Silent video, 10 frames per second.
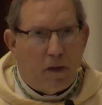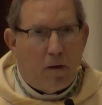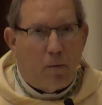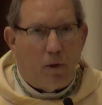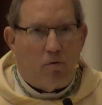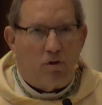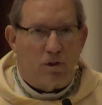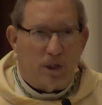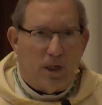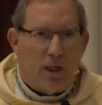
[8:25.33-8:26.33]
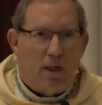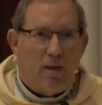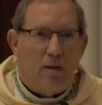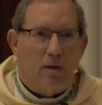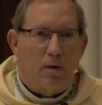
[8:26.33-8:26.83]
we will see
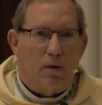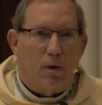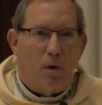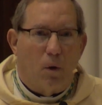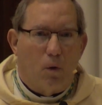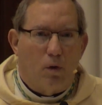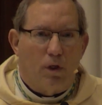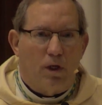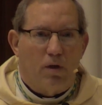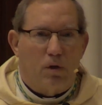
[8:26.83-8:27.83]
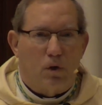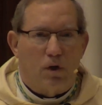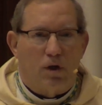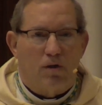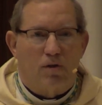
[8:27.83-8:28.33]
only
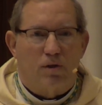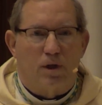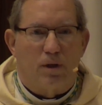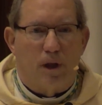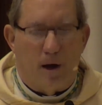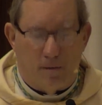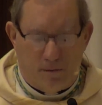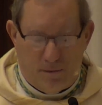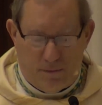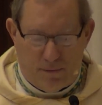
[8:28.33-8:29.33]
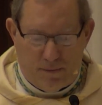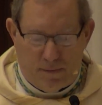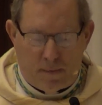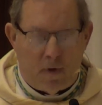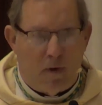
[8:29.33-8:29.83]
goodness and love.
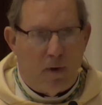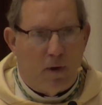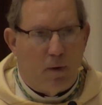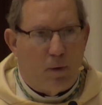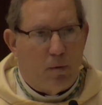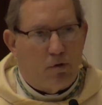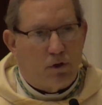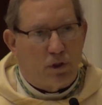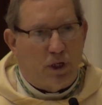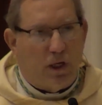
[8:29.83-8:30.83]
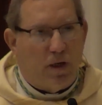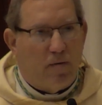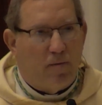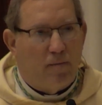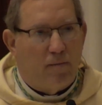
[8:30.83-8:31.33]
We will see
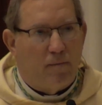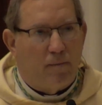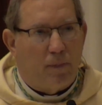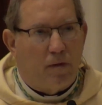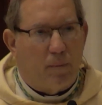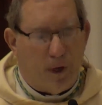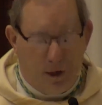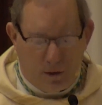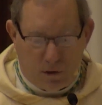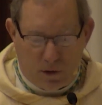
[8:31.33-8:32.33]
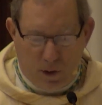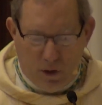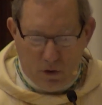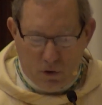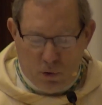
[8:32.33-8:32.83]
peace
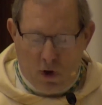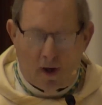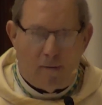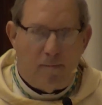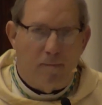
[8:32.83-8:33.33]
and joy.